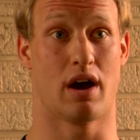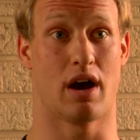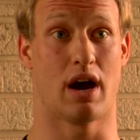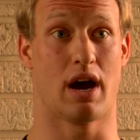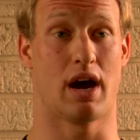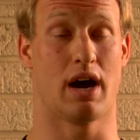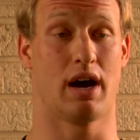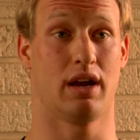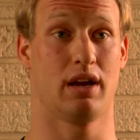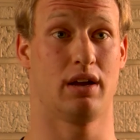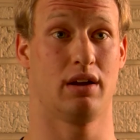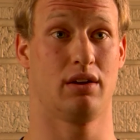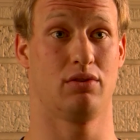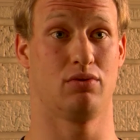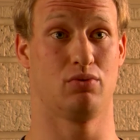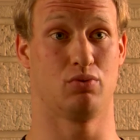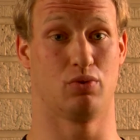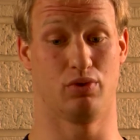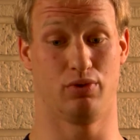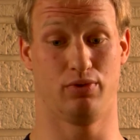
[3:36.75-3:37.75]
I
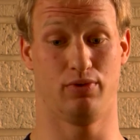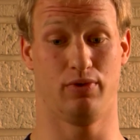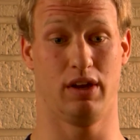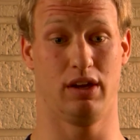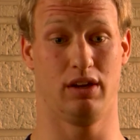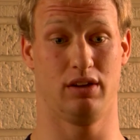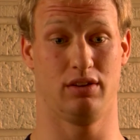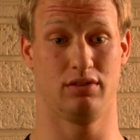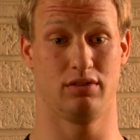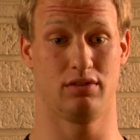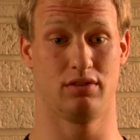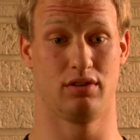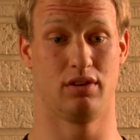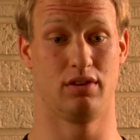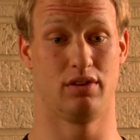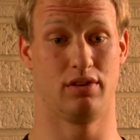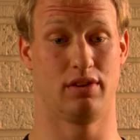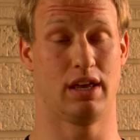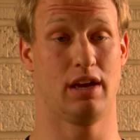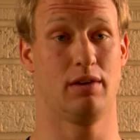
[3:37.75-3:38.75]
will face
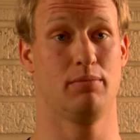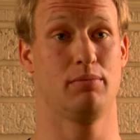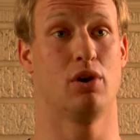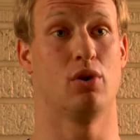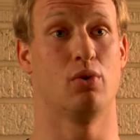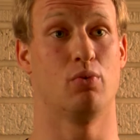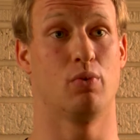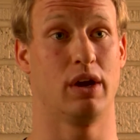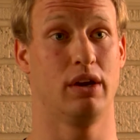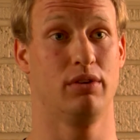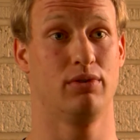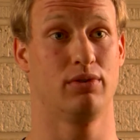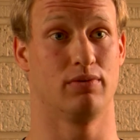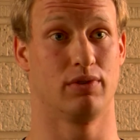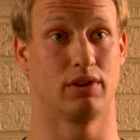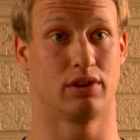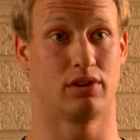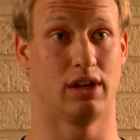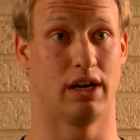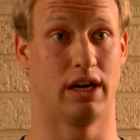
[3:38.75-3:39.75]
them away from
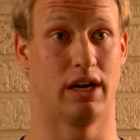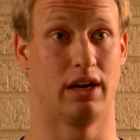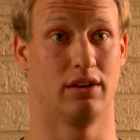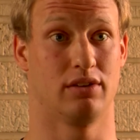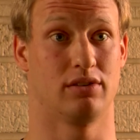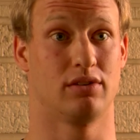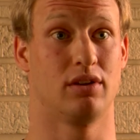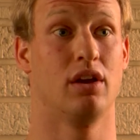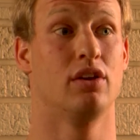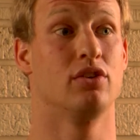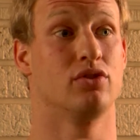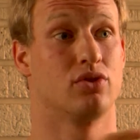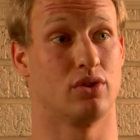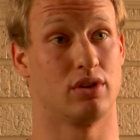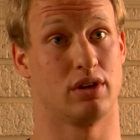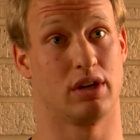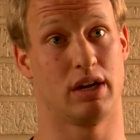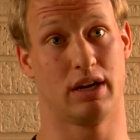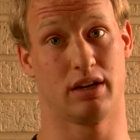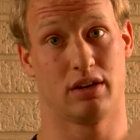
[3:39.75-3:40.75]
the class so
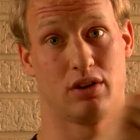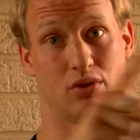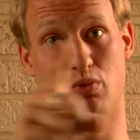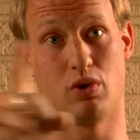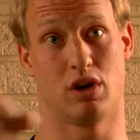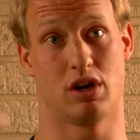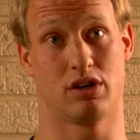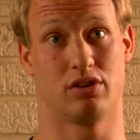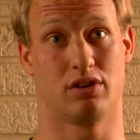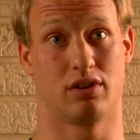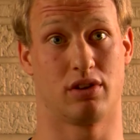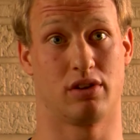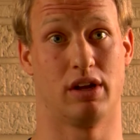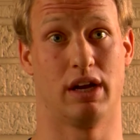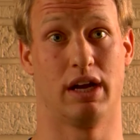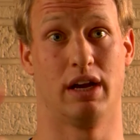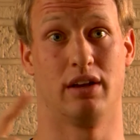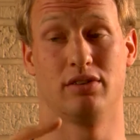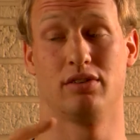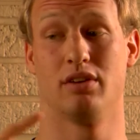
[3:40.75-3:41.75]
that I can watch the
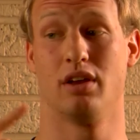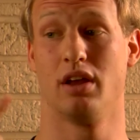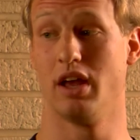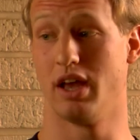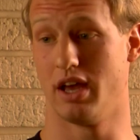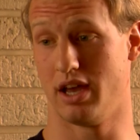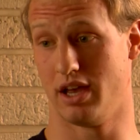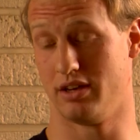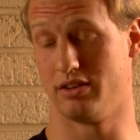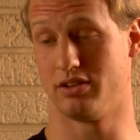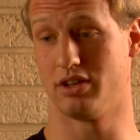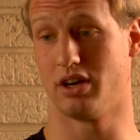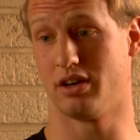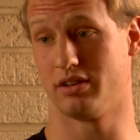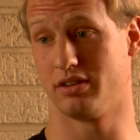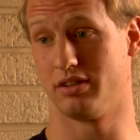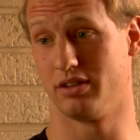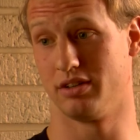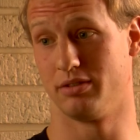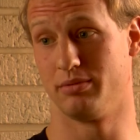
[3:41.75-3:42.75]
class and
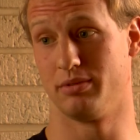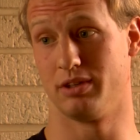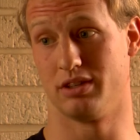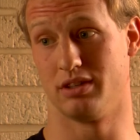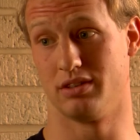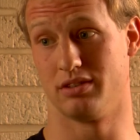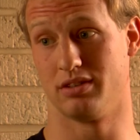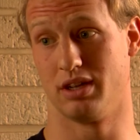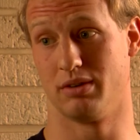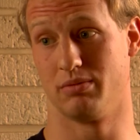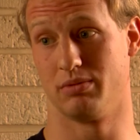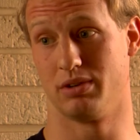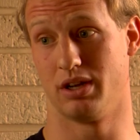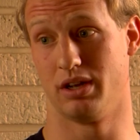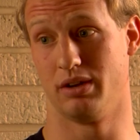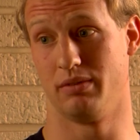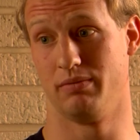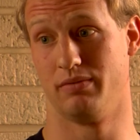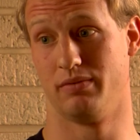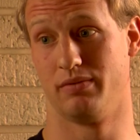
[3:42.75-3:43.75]
talk to them at the same
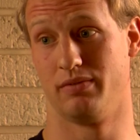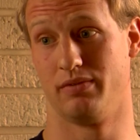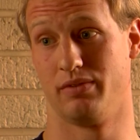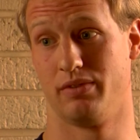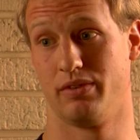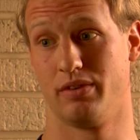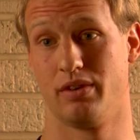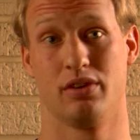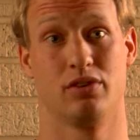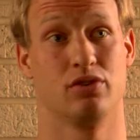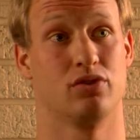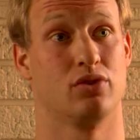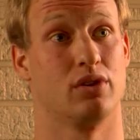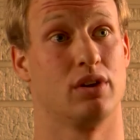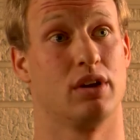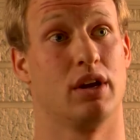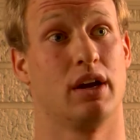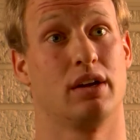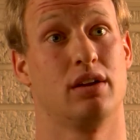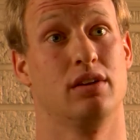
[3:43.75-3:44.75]
time, so
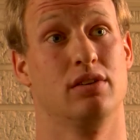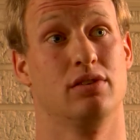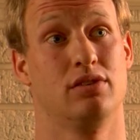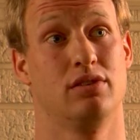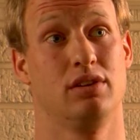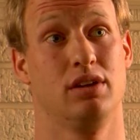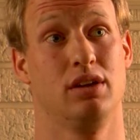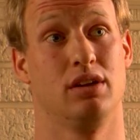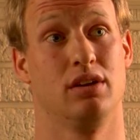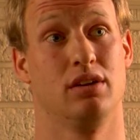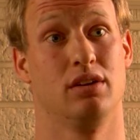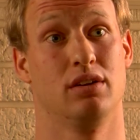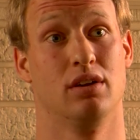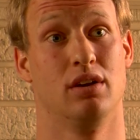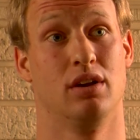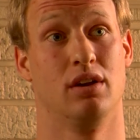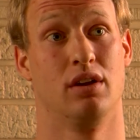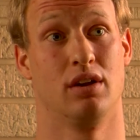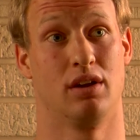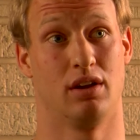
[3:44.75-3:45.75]
that I can see
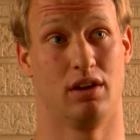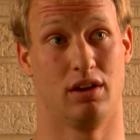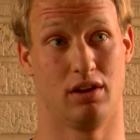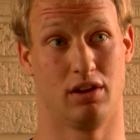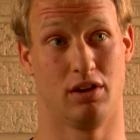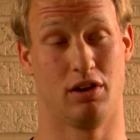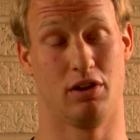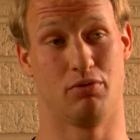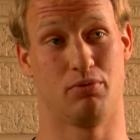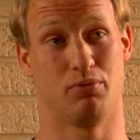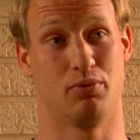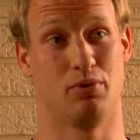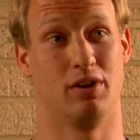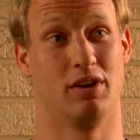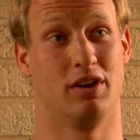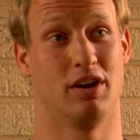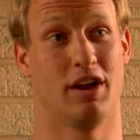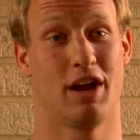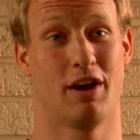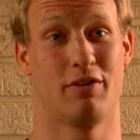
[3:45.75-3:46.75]
if
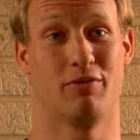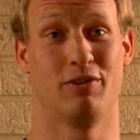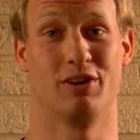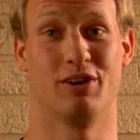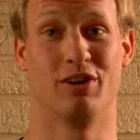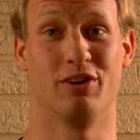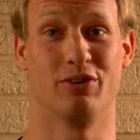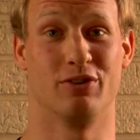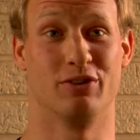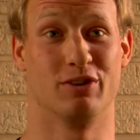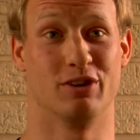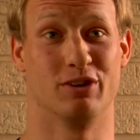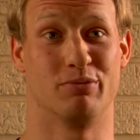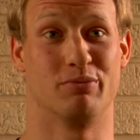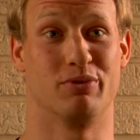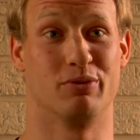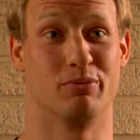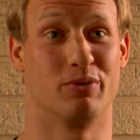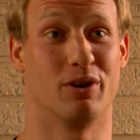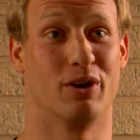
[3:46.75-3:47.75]
we have any other
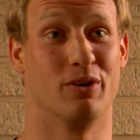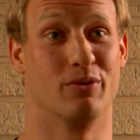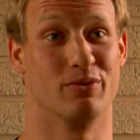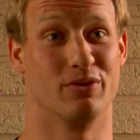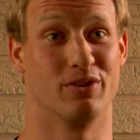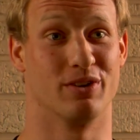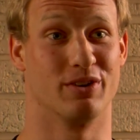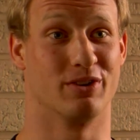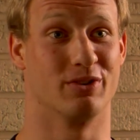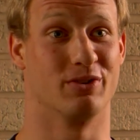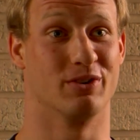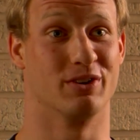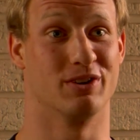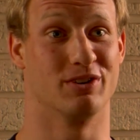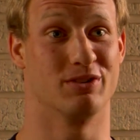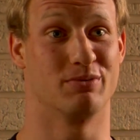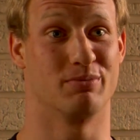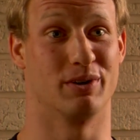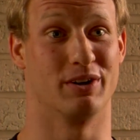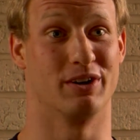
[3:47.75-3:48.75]
discipline problems that are going to
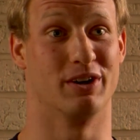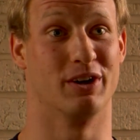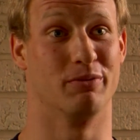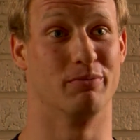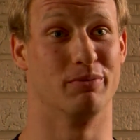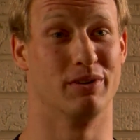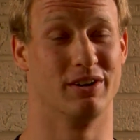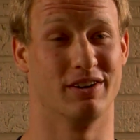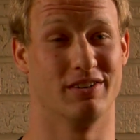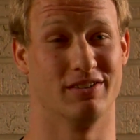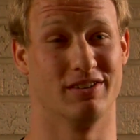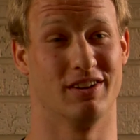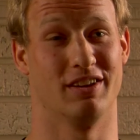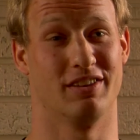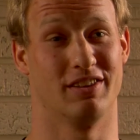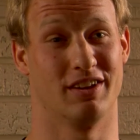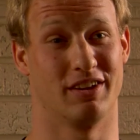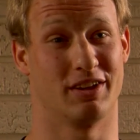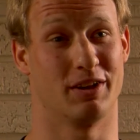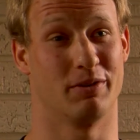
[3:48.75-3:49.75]
spring up because they
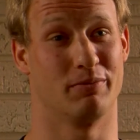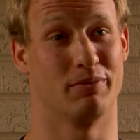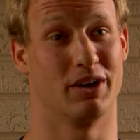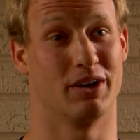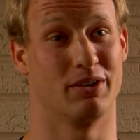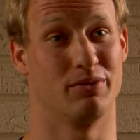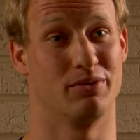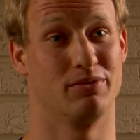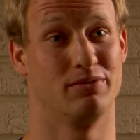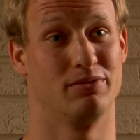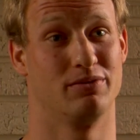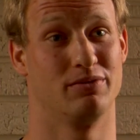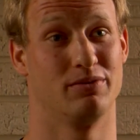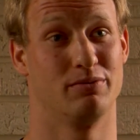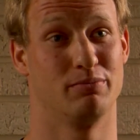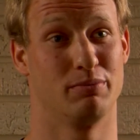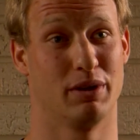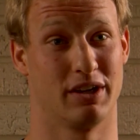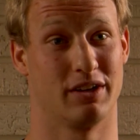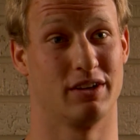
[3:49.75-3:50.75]
think I'm not
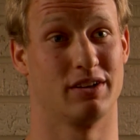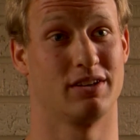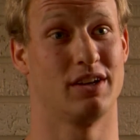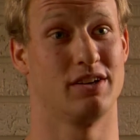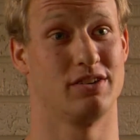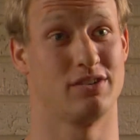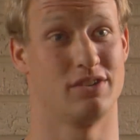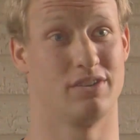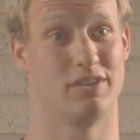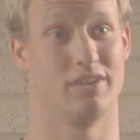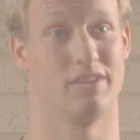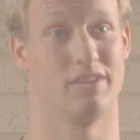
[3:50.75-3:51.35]
paying attention to